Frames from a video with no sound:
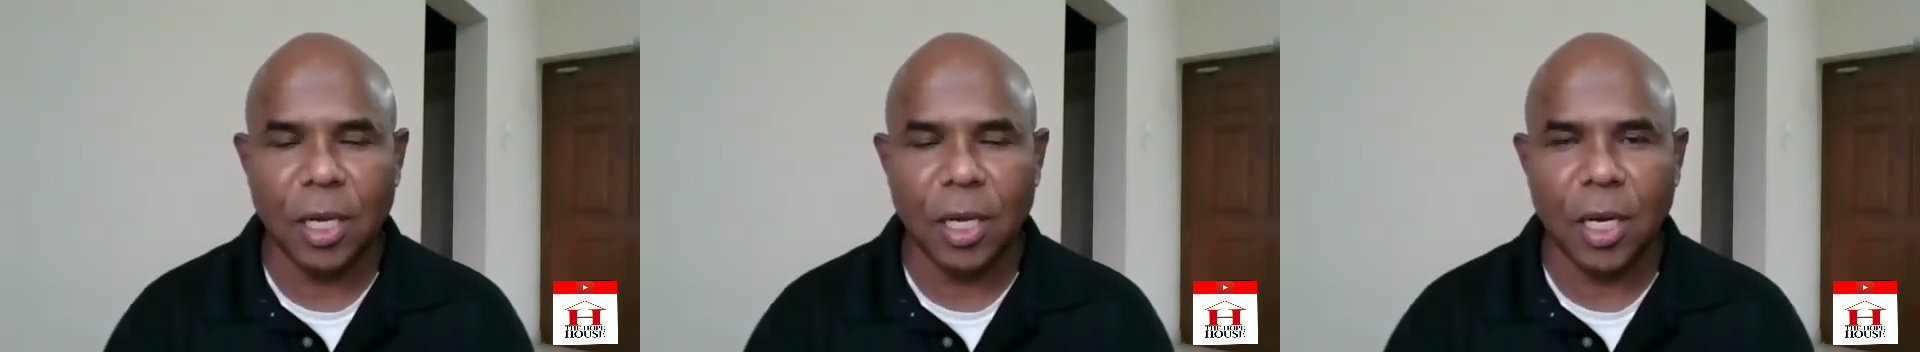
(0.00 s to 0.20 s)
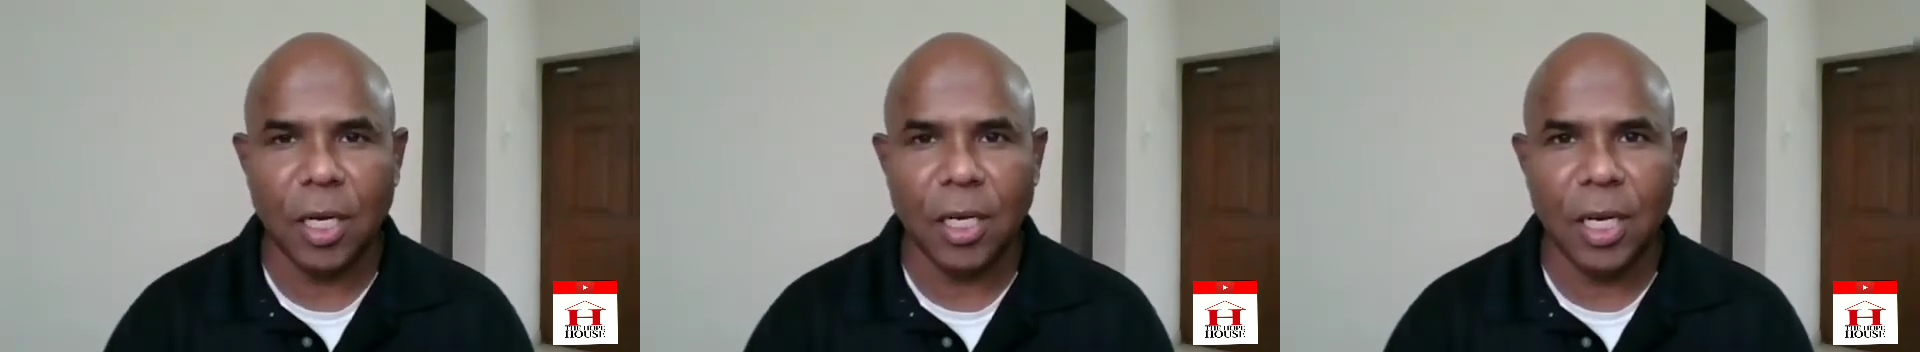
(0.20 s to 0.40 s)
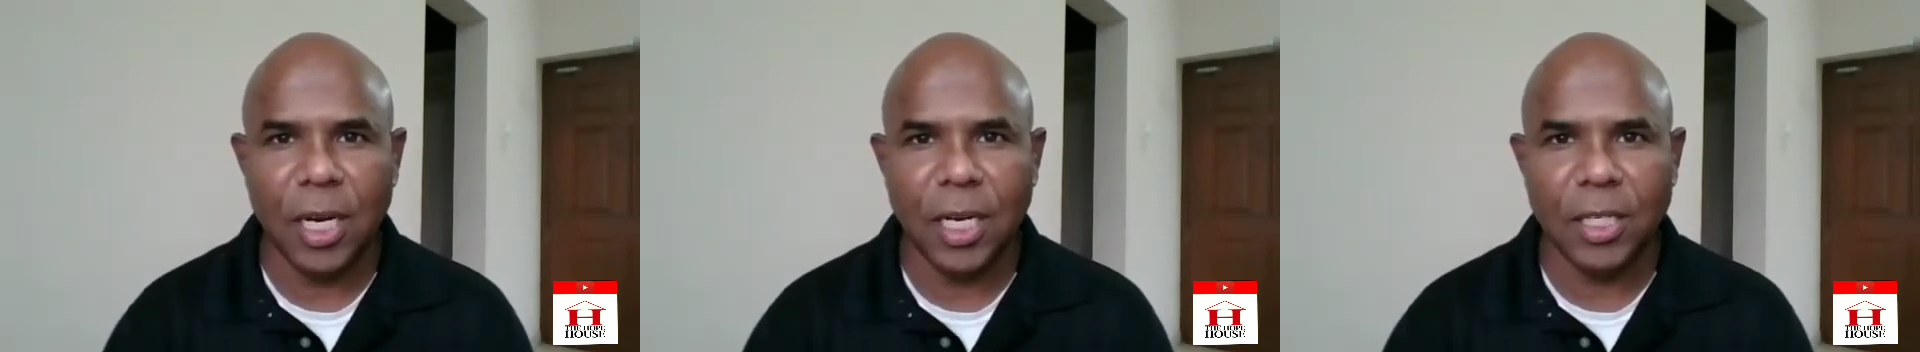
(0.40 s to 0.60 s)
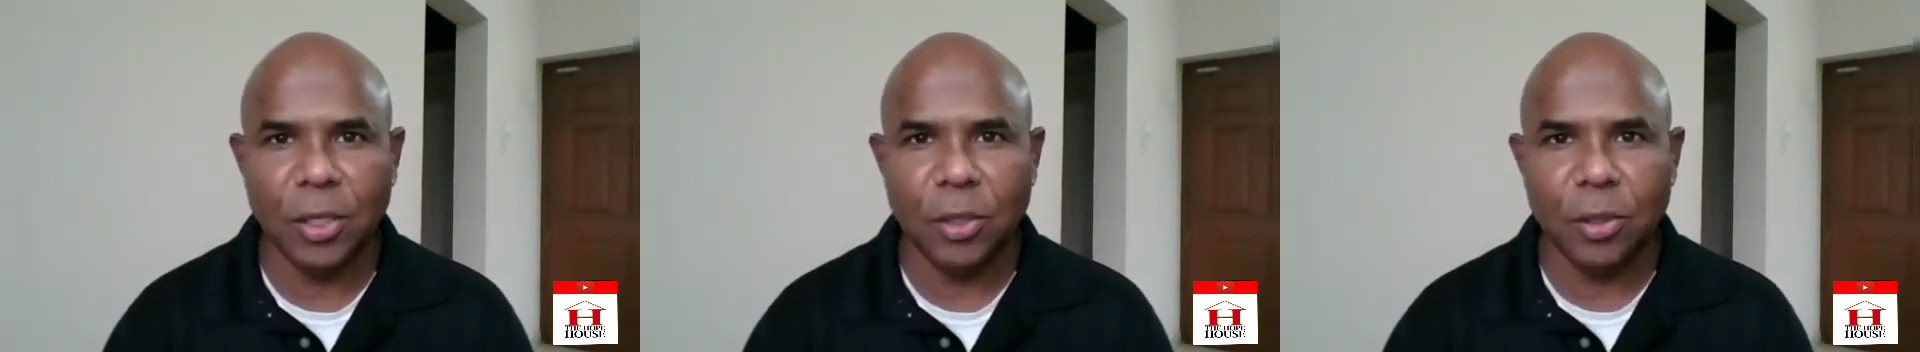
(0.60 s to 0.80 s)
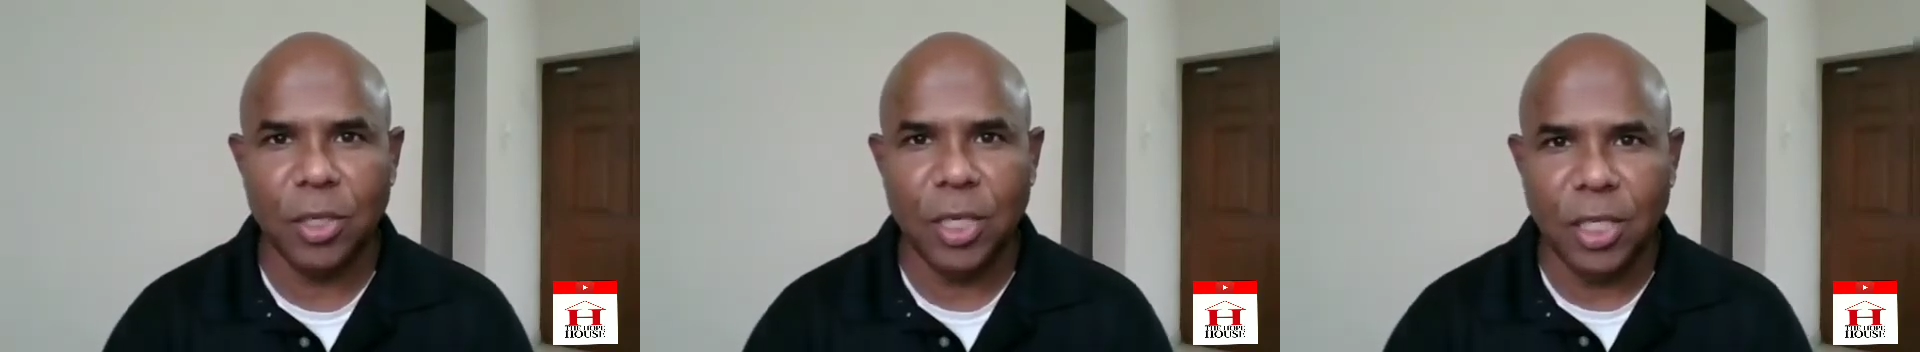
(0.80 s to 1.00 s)
are related
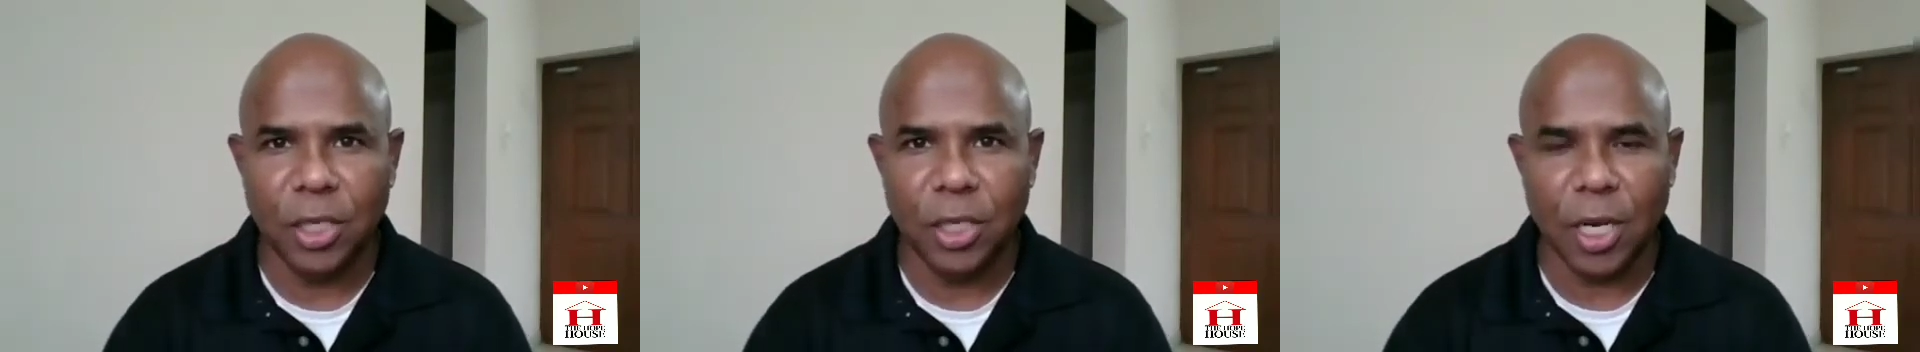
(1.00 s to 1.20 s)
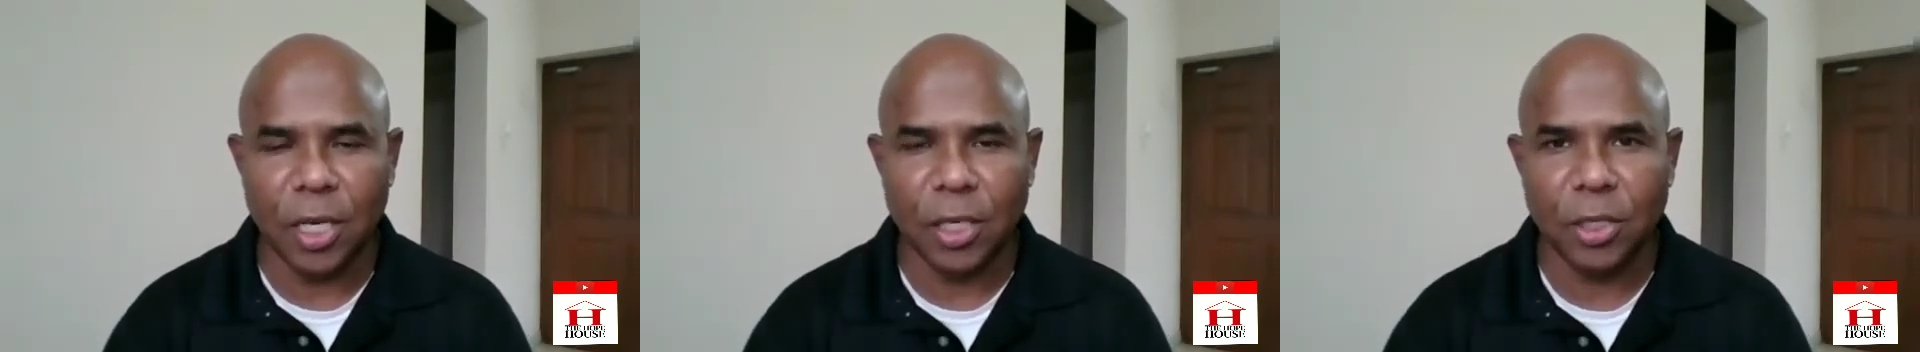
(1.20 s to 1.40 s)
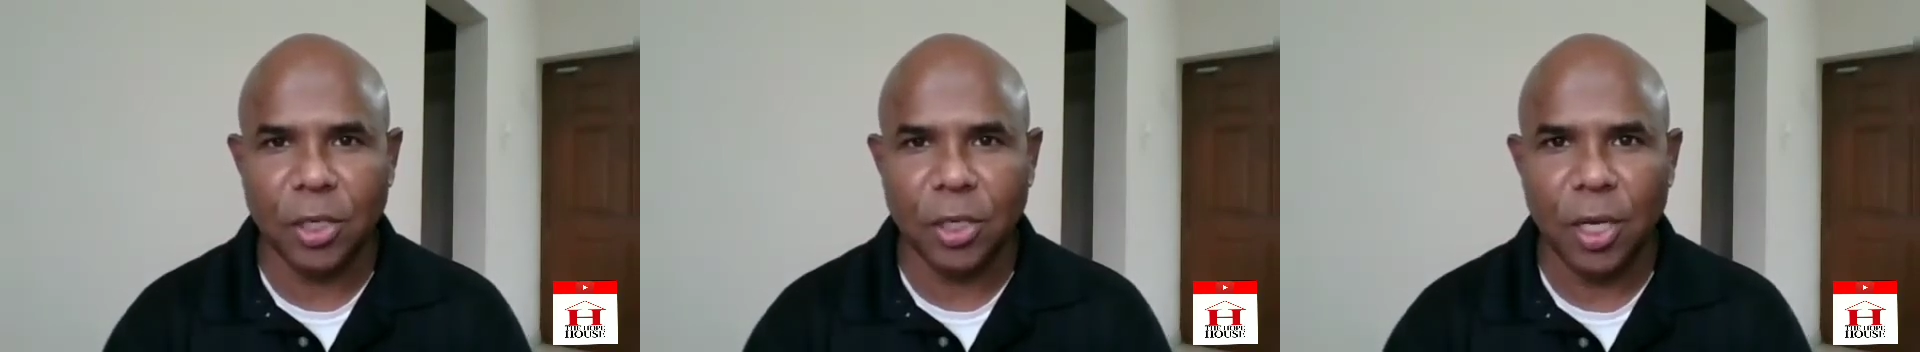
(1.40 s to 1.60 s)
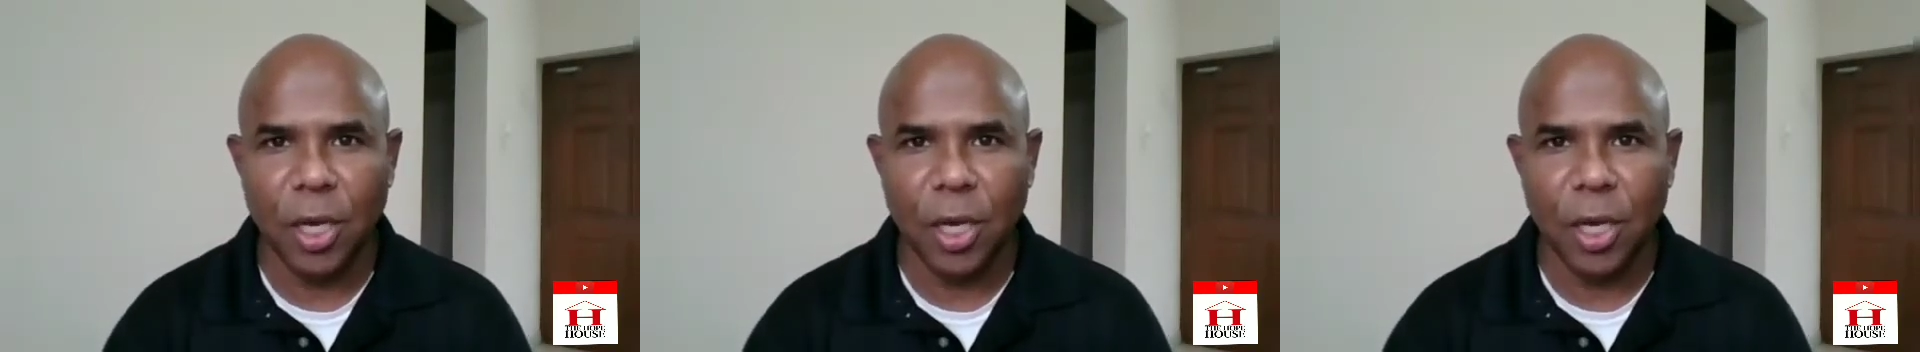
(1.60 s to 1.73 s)
to discharge.